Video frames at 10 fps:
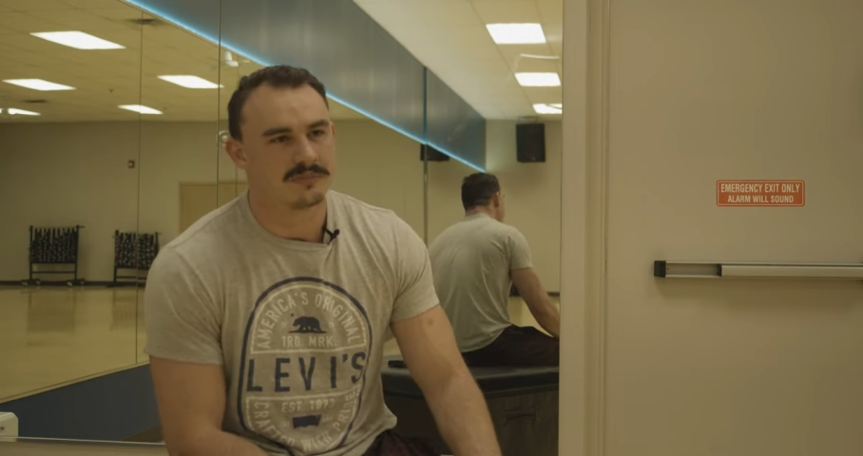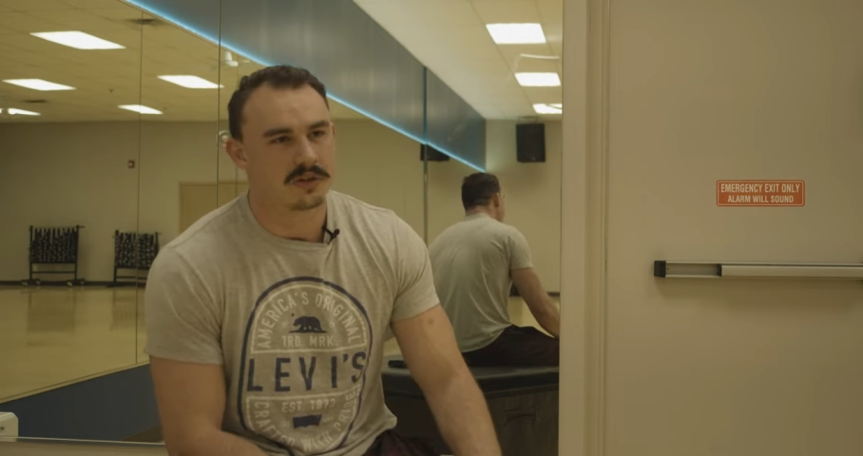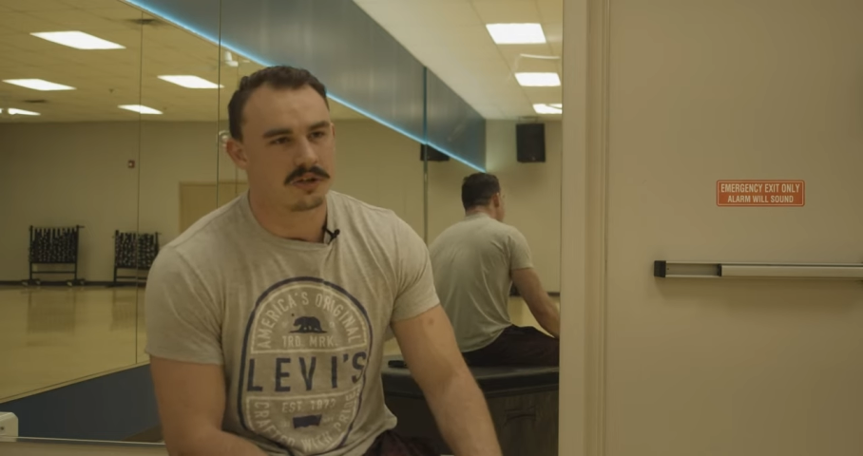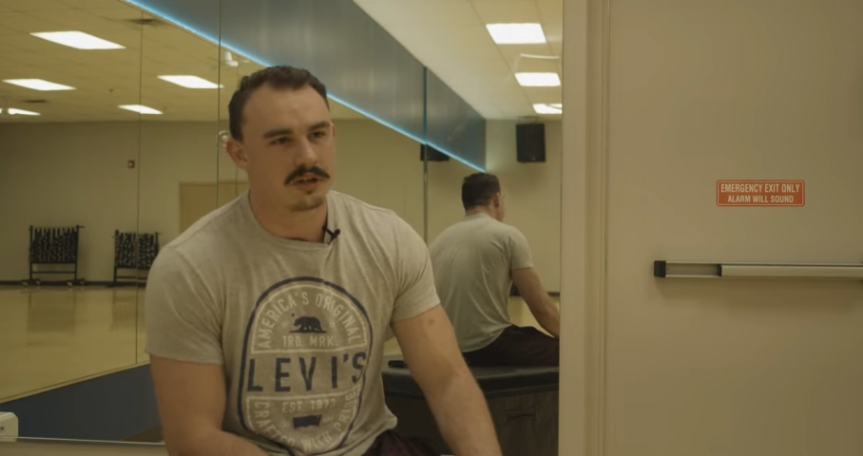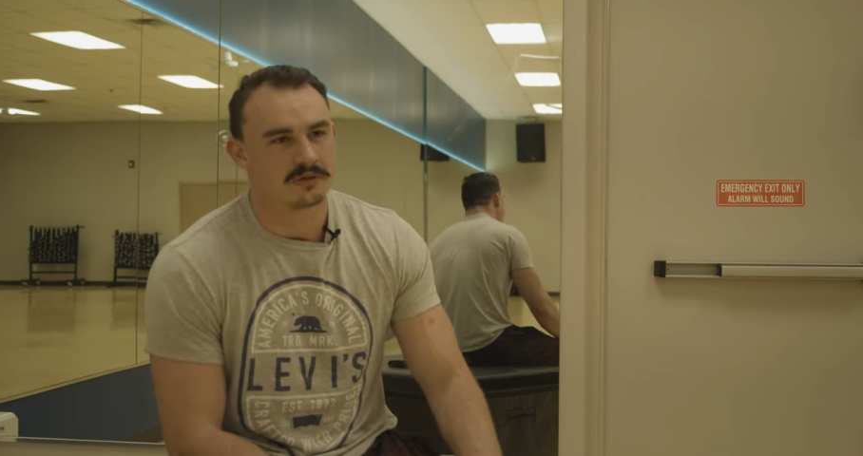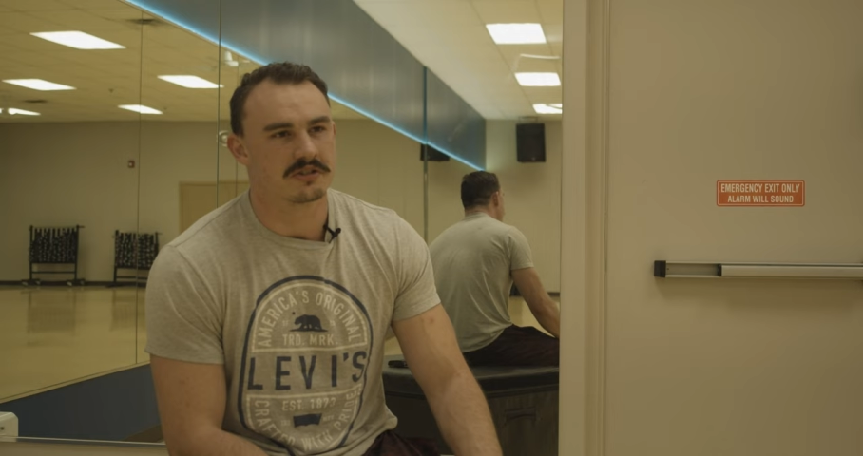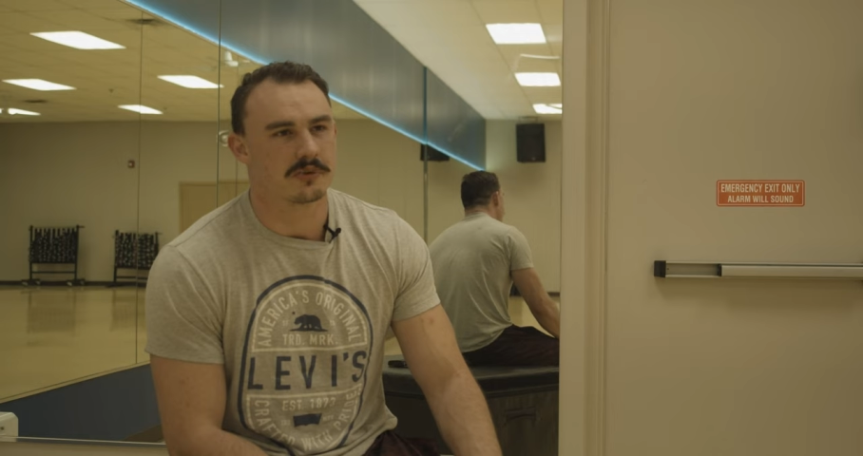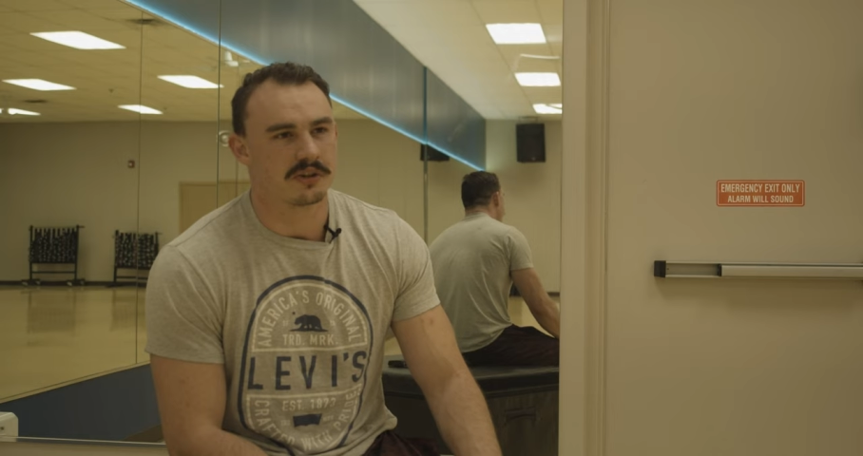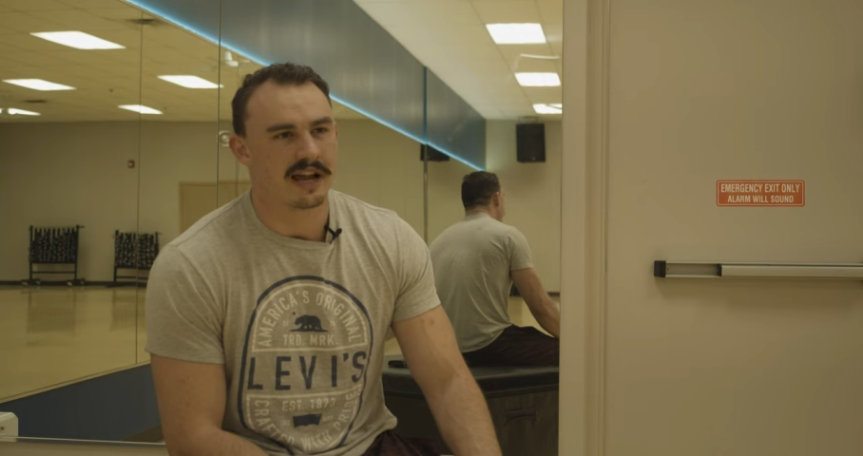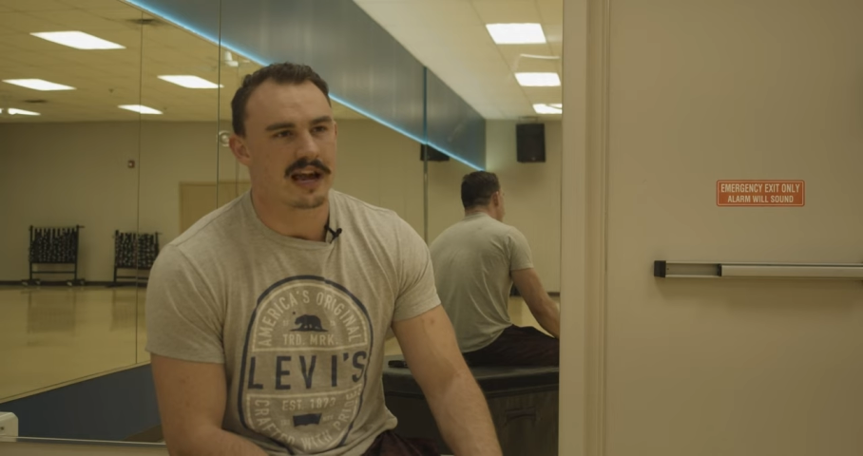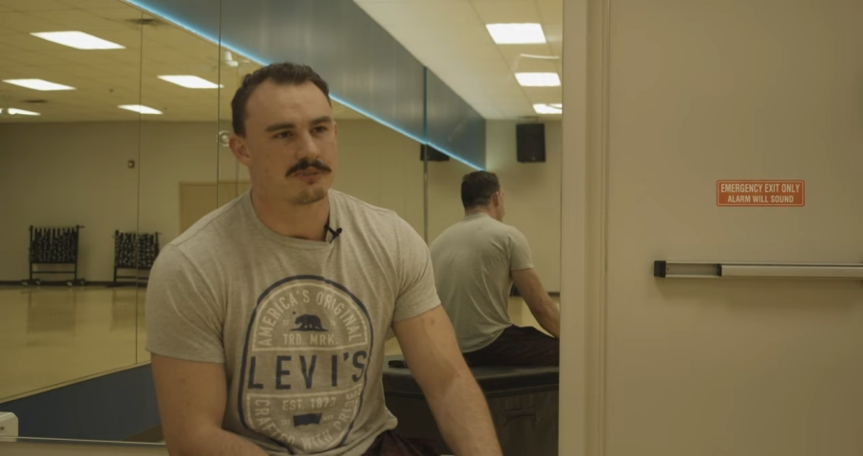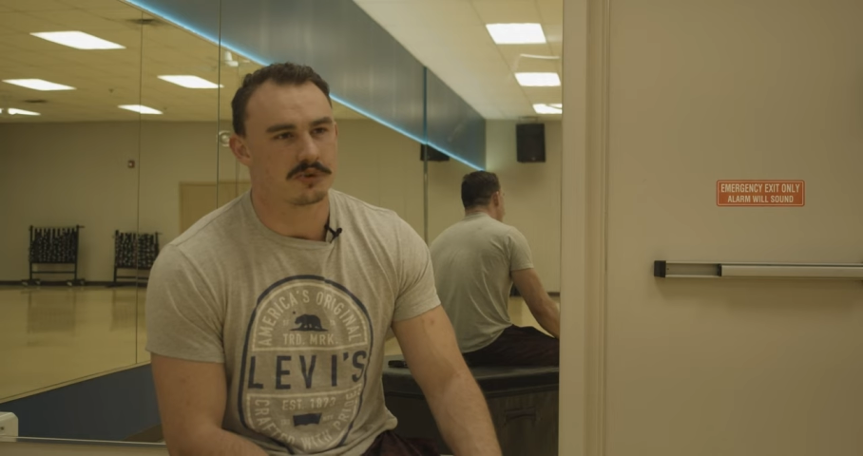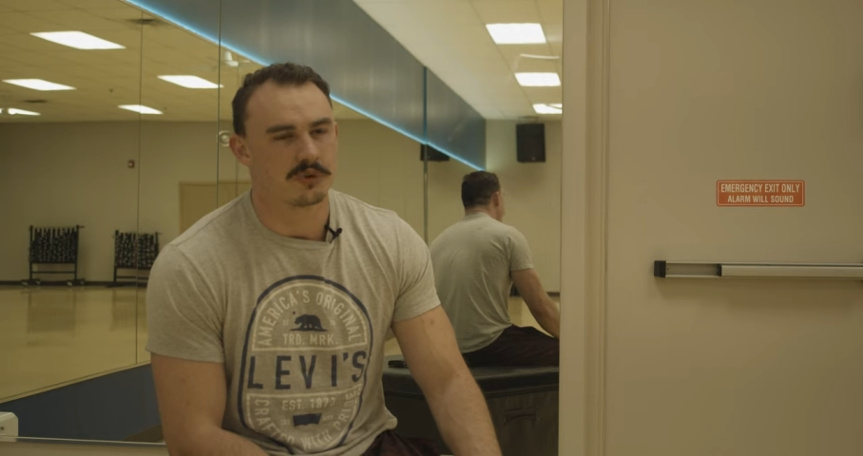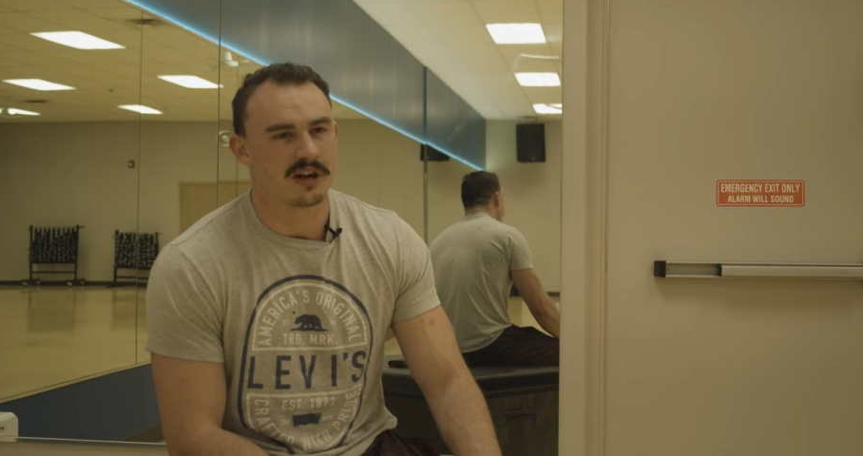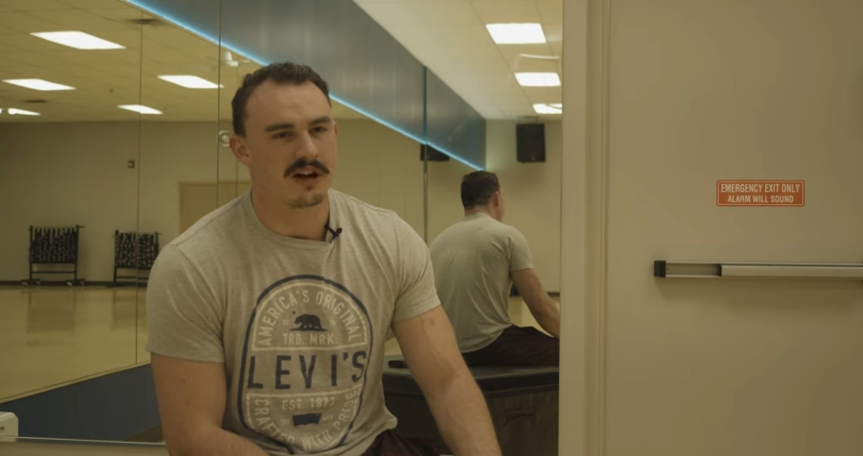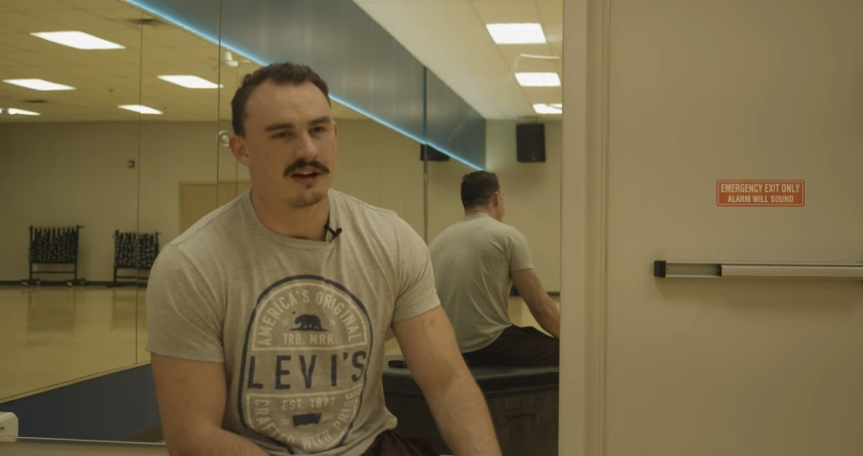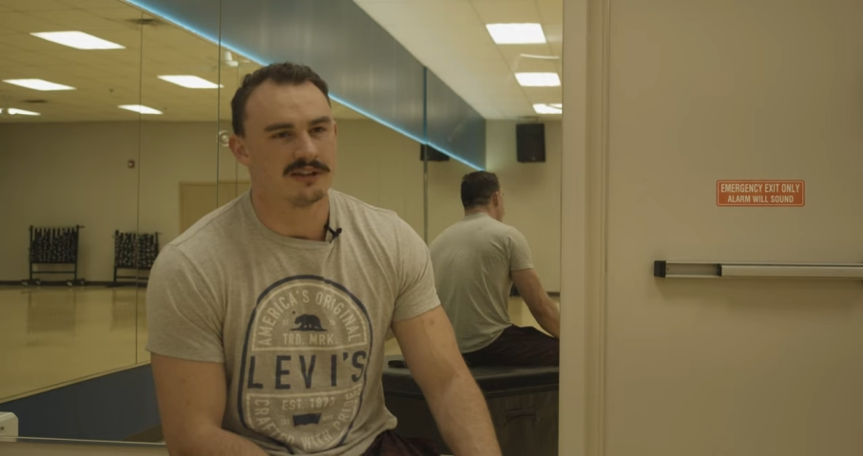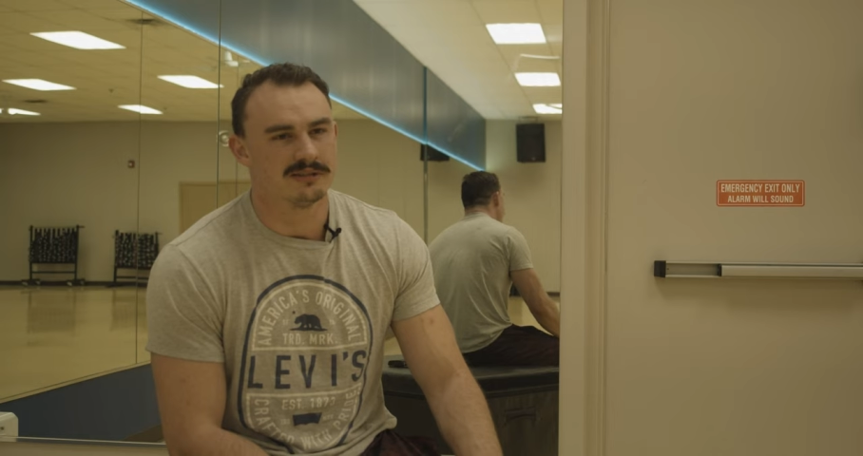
he was just a really admirable guy.